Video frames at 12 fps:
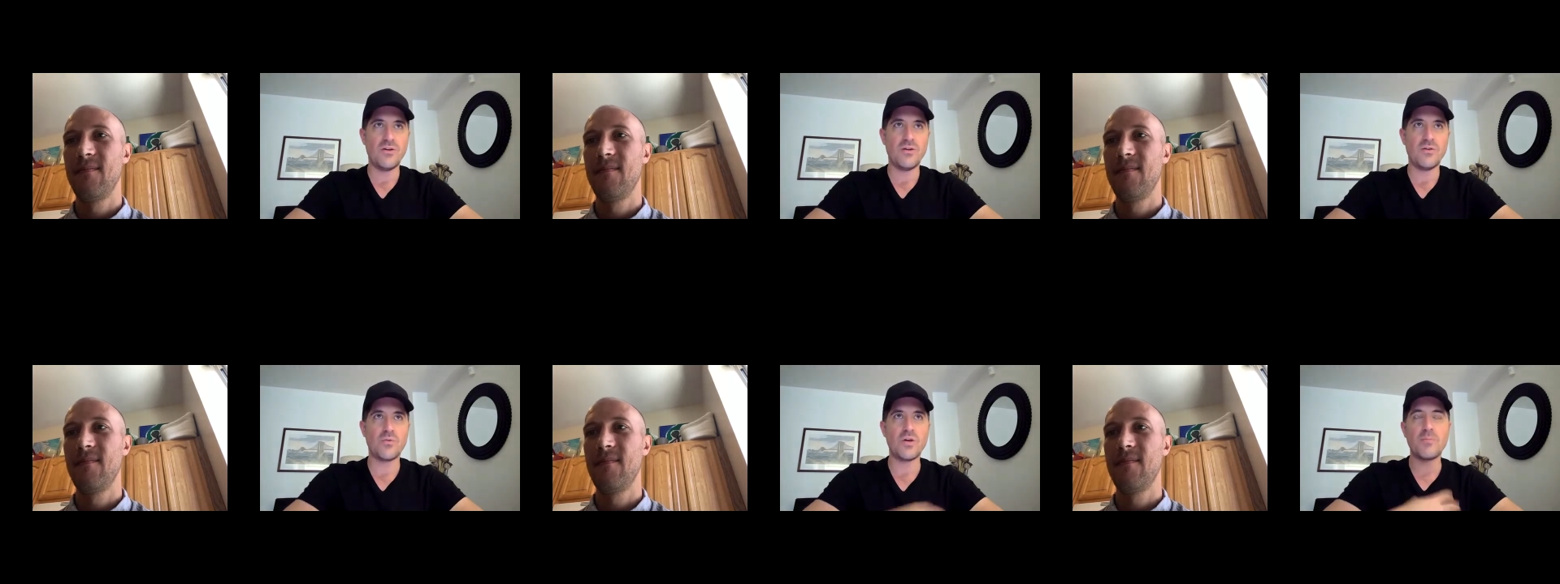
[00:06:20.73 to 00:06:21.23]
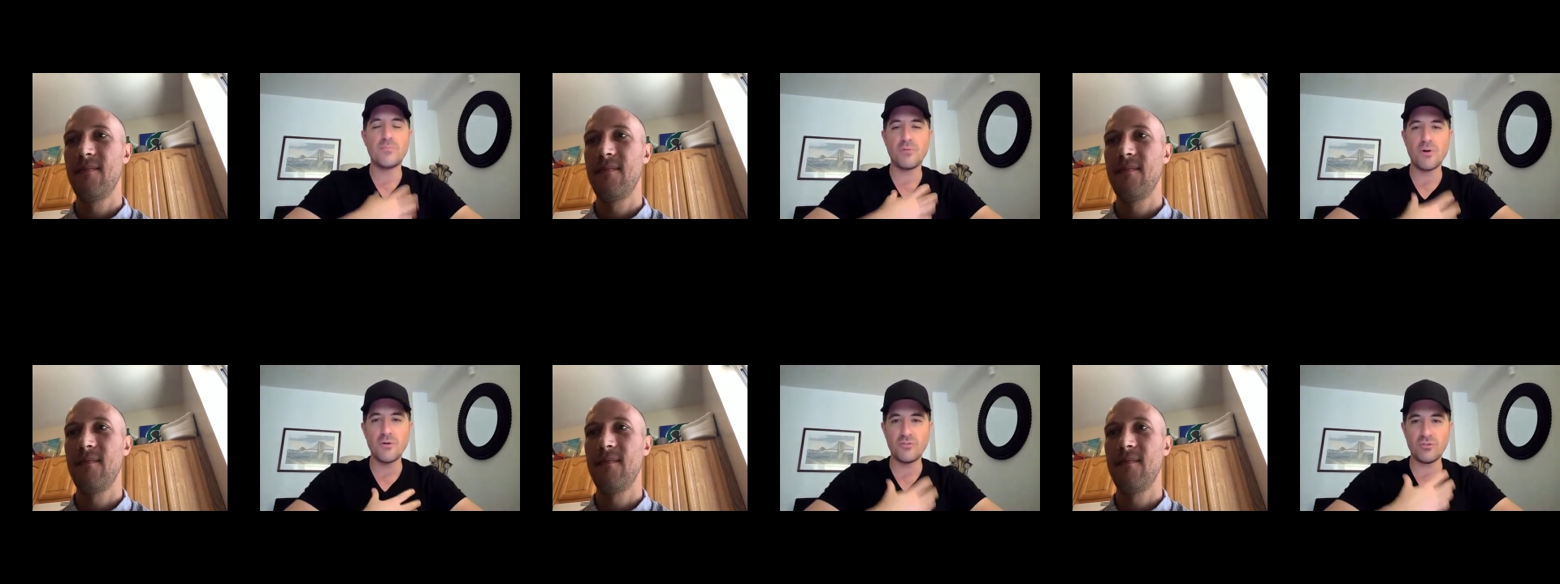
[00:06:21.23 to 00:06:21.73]

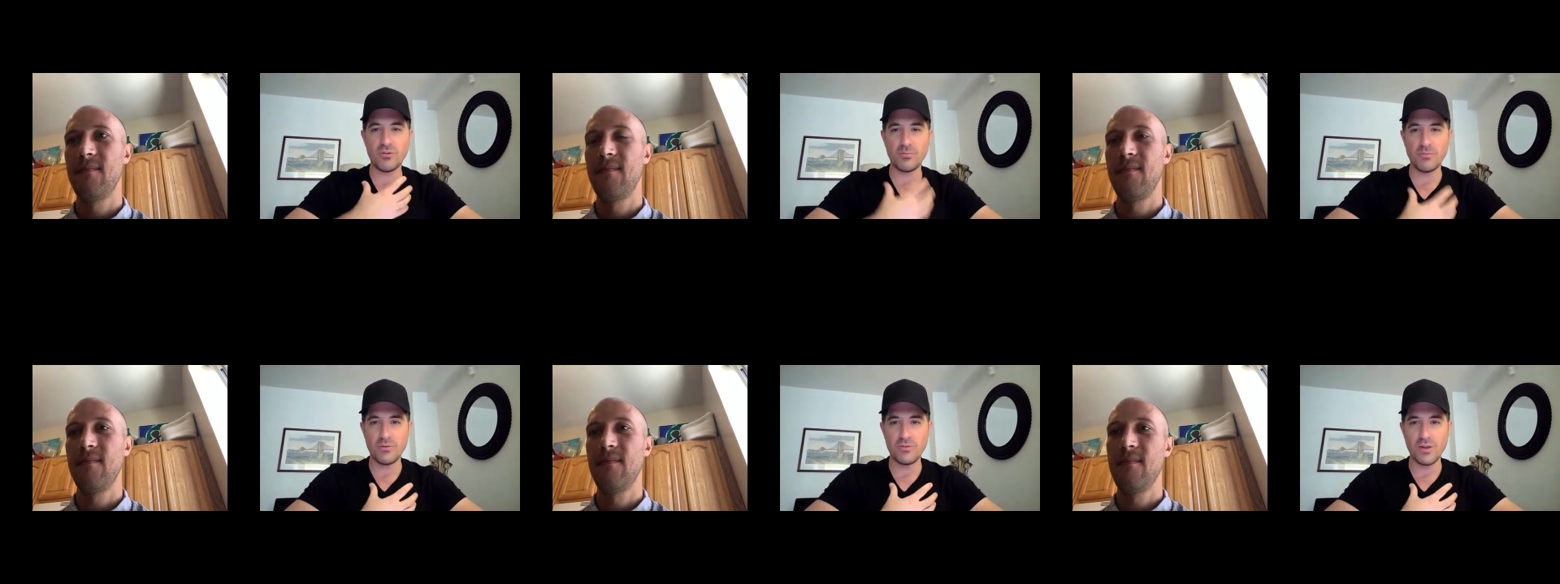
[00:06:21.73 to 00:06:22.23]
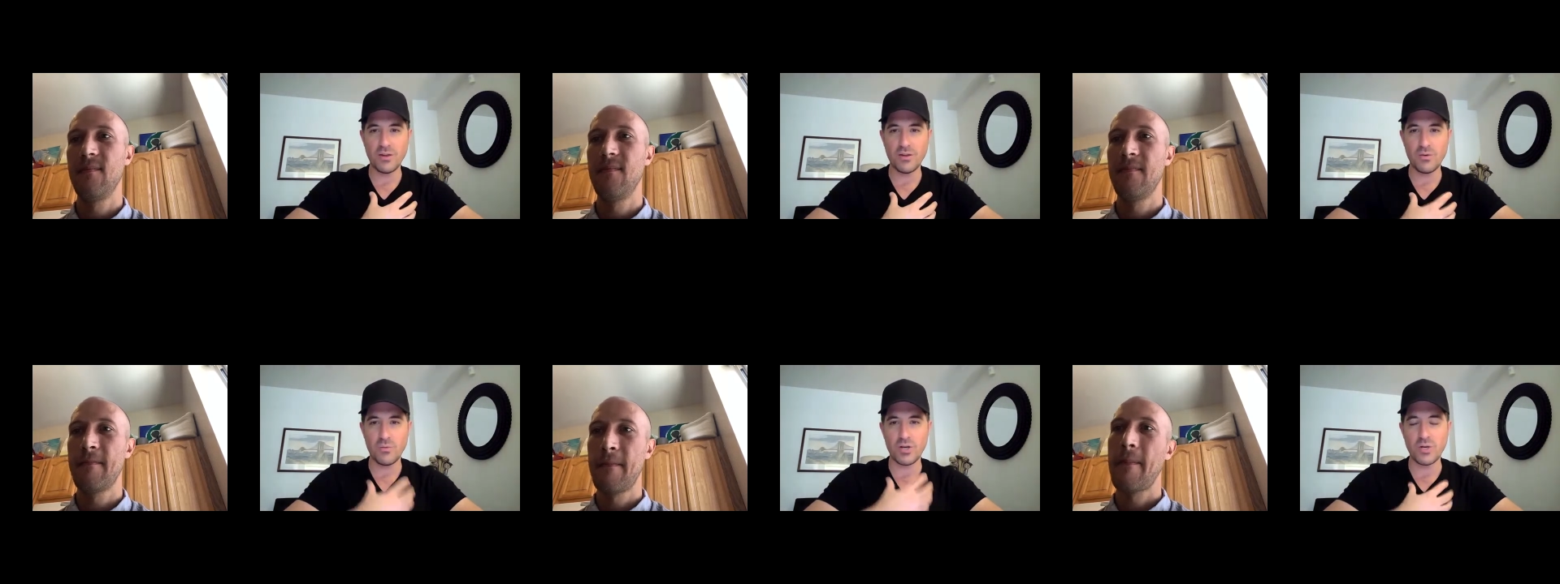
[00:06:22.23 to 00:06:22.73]
Speaker 1: reapproach your music
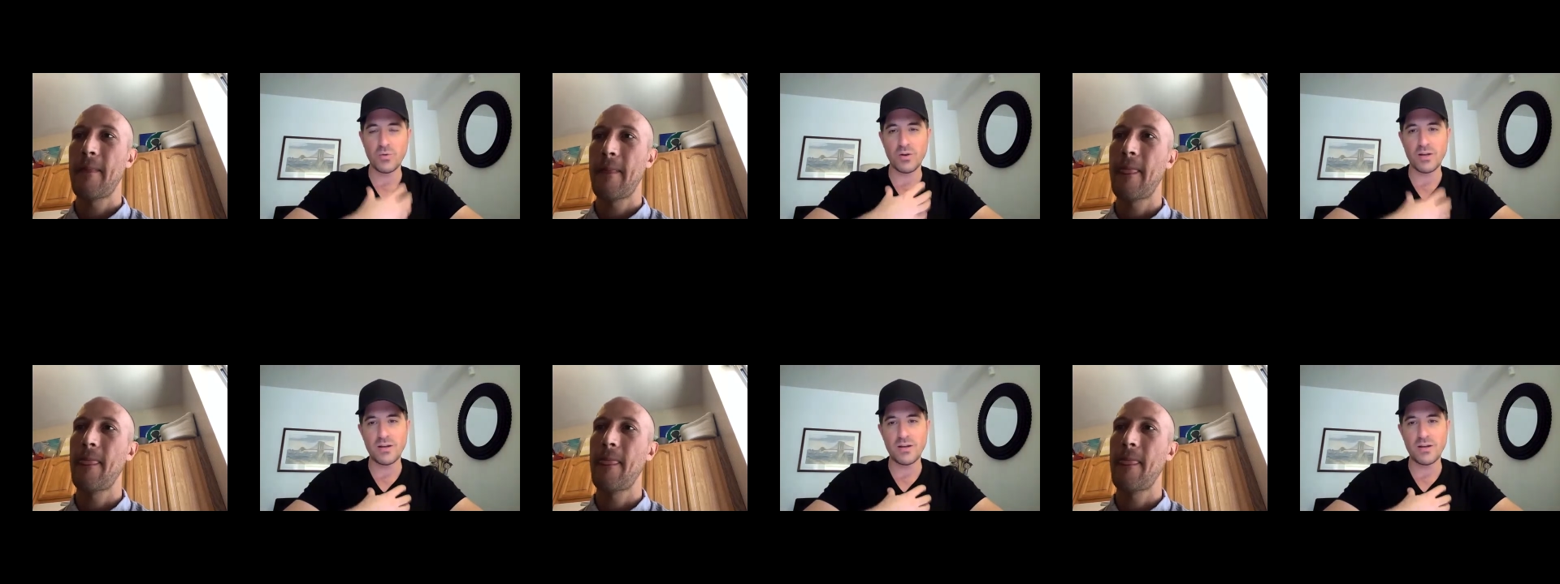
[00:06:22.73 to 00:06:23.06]
when you were in a mm-hmm.